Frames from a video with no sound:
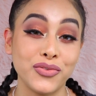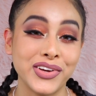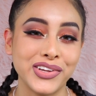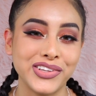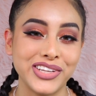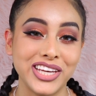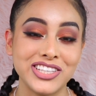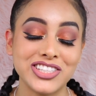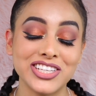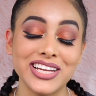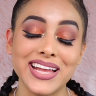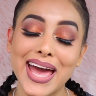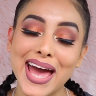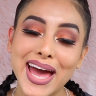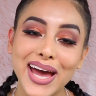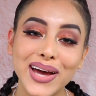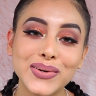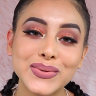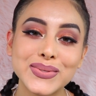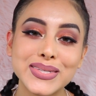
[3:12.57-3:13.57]
foundation
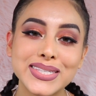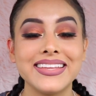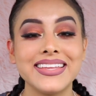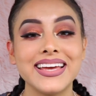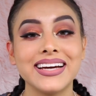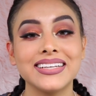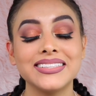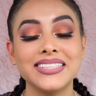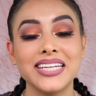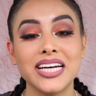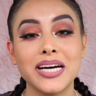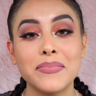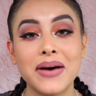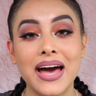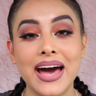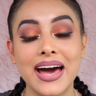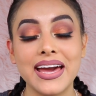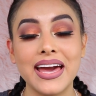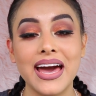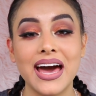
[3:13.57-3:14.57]
out. Next up,
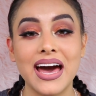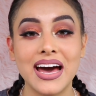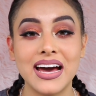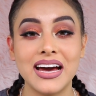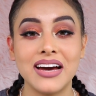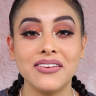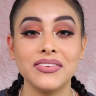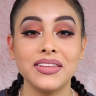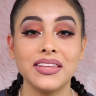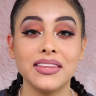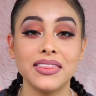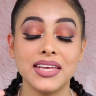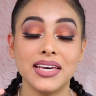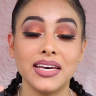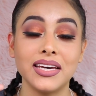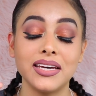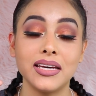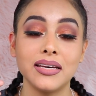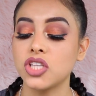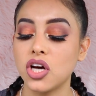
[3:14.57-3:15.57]
I have
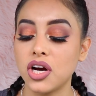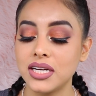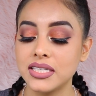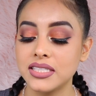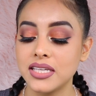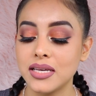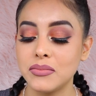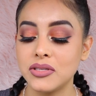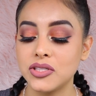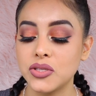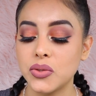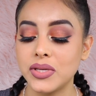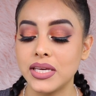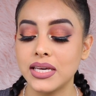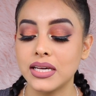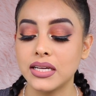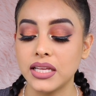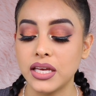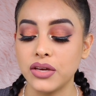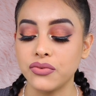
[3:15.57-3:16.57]
the Tarte
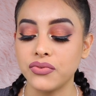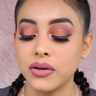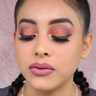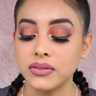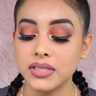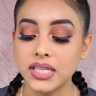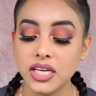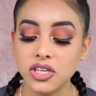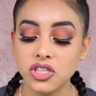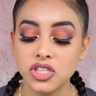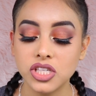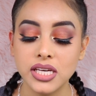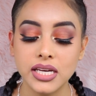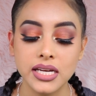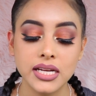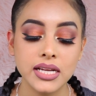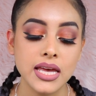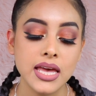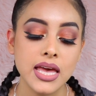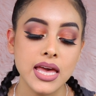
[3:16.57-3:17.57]
Amazonian Clay
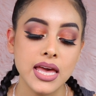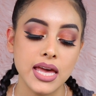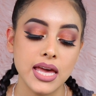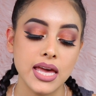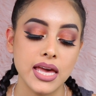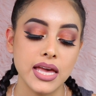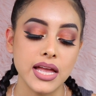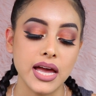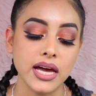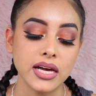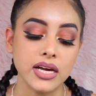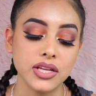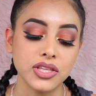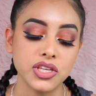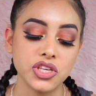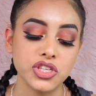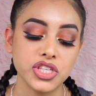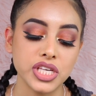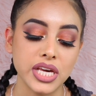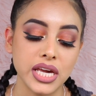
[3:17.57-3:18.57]
Foundation, and I got
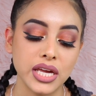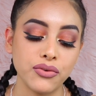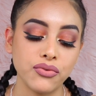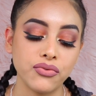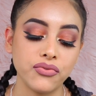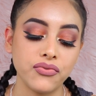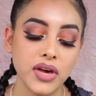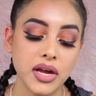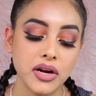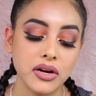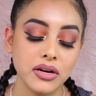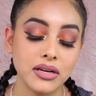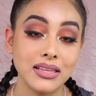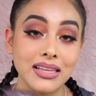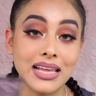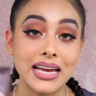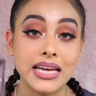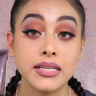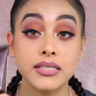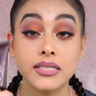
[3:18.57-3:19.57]
the shade Fair
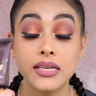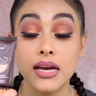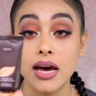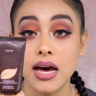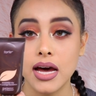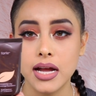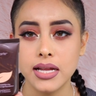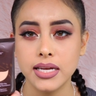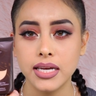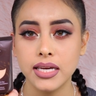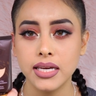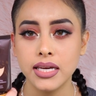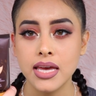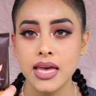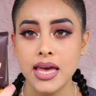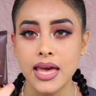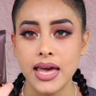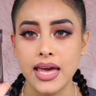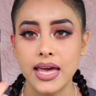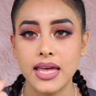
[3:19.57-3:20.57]
Light Honey.
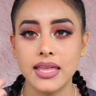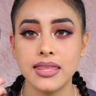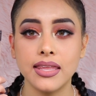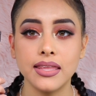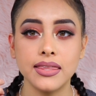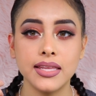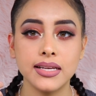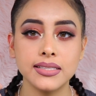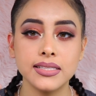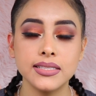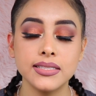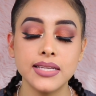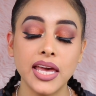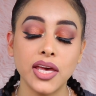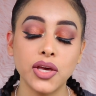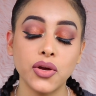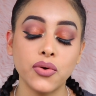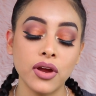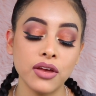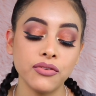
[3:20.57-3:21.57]
And this is
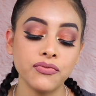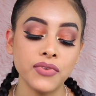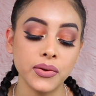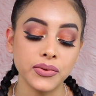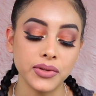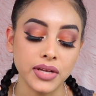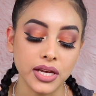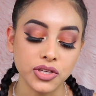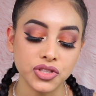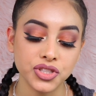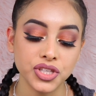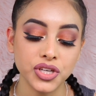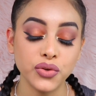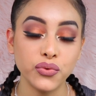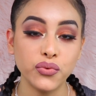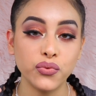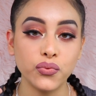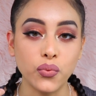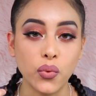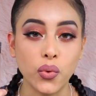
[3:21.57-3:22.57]
a great
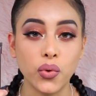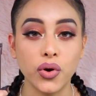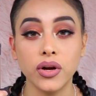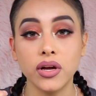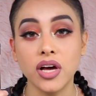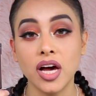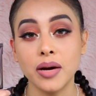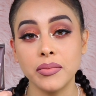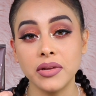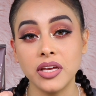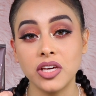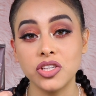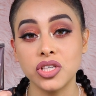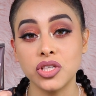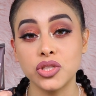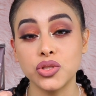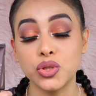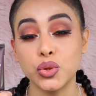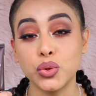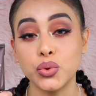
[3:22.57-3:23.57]
foundation for
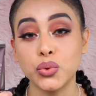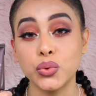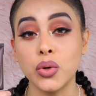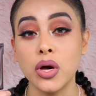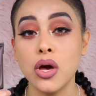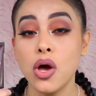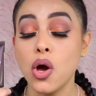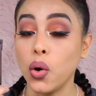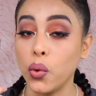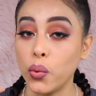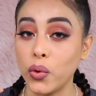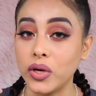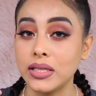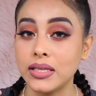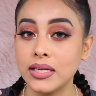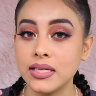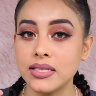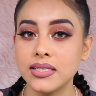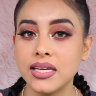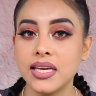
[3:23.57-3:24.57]
combination to
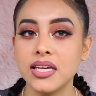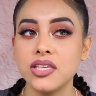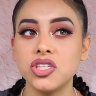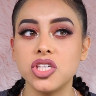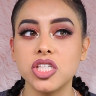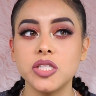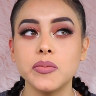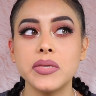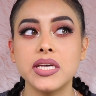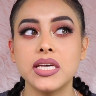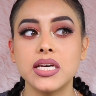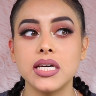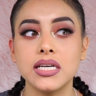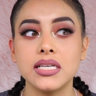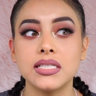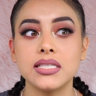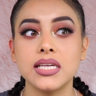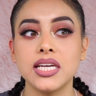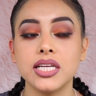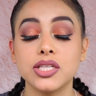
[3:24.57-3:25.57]
oily skin, just
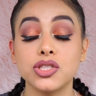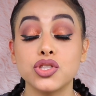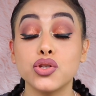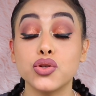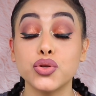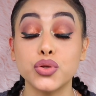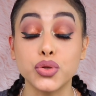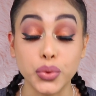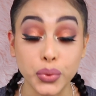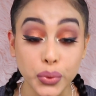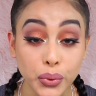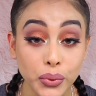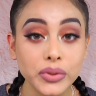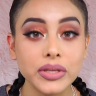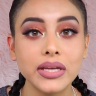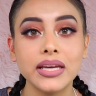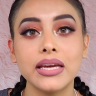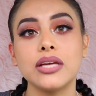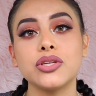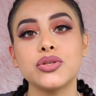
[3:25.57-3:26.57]
because it's
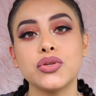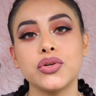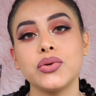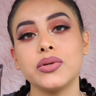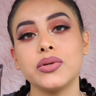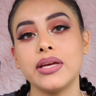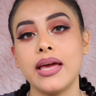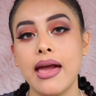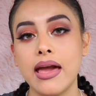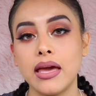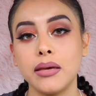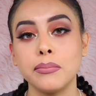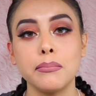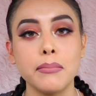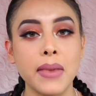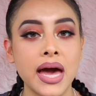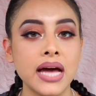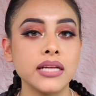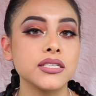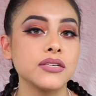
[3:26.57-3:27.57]
truly a
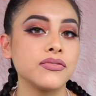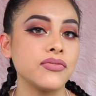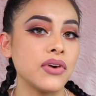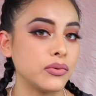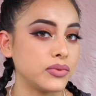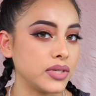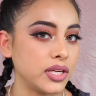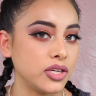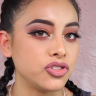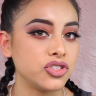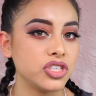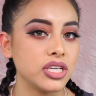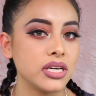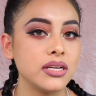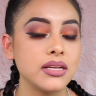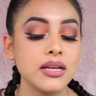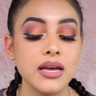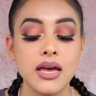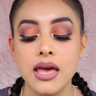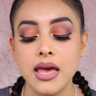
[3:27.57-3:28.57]
matte
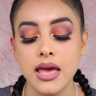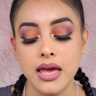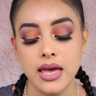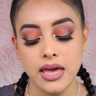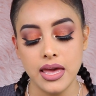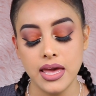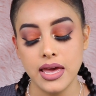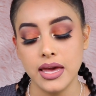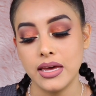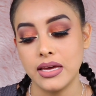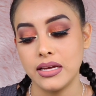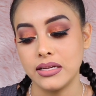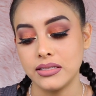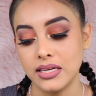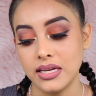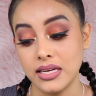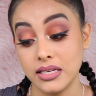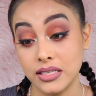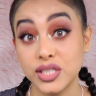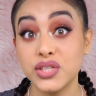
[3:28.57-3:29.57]
foundation, and
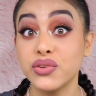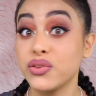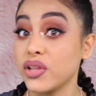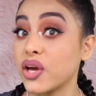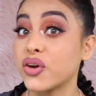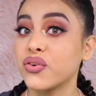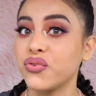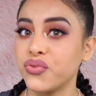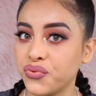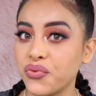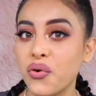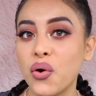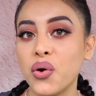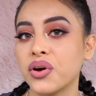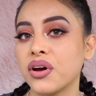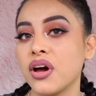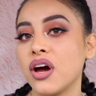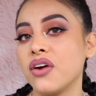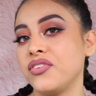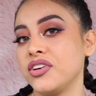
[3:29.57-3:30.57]
it's like full
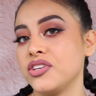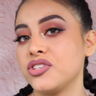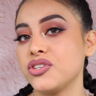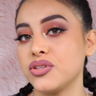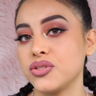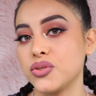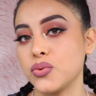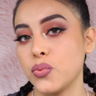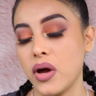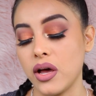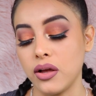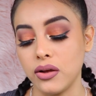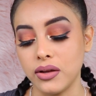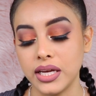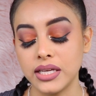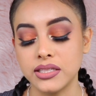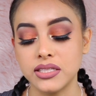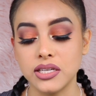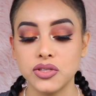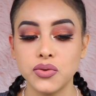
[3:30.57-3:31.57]
coverage as well.
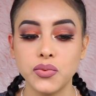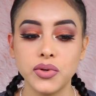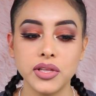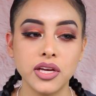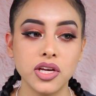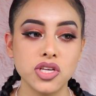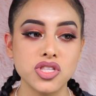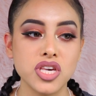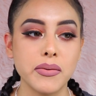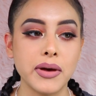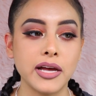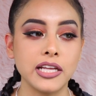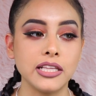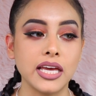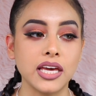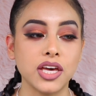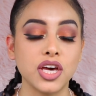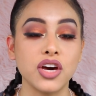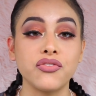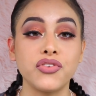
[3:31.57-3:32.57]
It does a really good job at
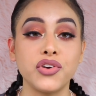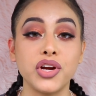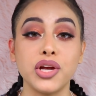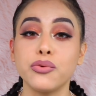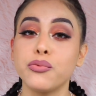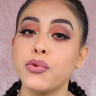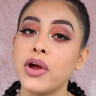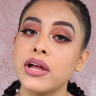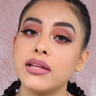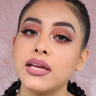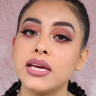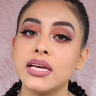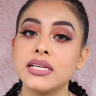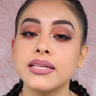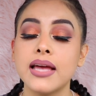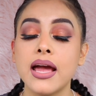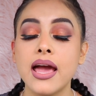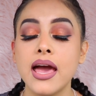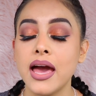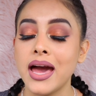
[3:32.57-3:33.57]
like covering
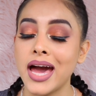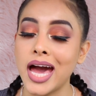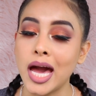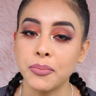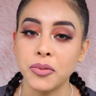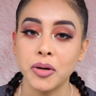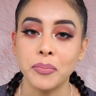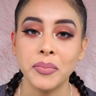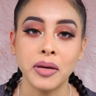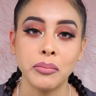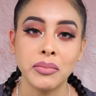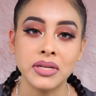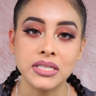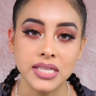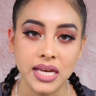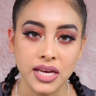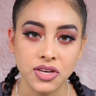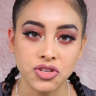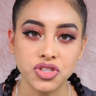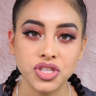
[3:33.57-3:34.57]
redness,
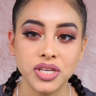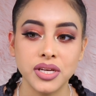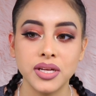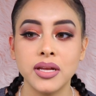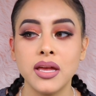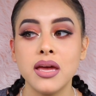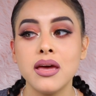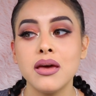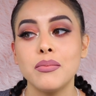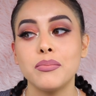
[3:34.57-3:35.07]
hyperpigmentation.